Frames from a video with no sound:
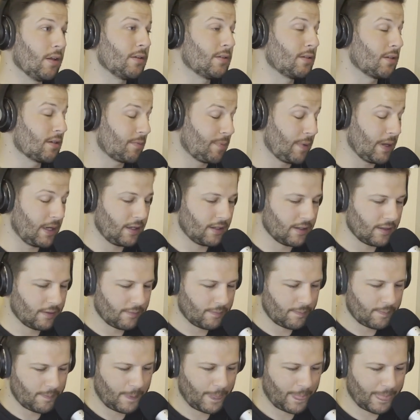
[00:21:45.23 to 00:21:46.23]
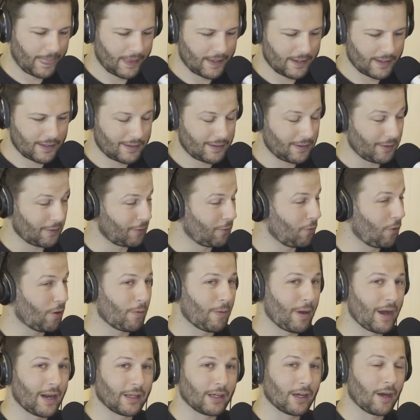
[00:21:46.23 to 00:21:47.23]
Ollie's suspended.
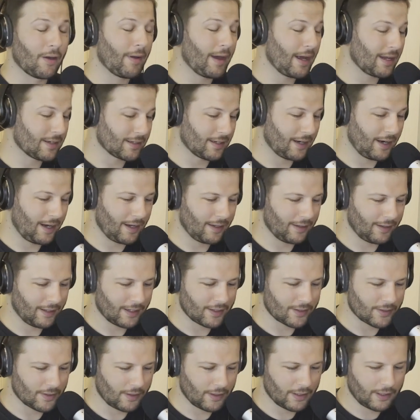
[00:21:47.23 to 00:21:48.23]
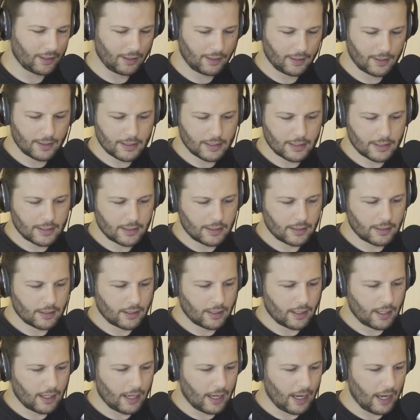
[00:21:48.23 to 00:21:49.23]
What a way to go out today. Thanks, Ollie.
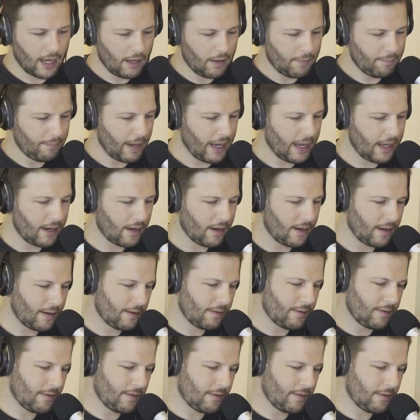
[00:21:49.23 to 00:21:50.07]
Mate.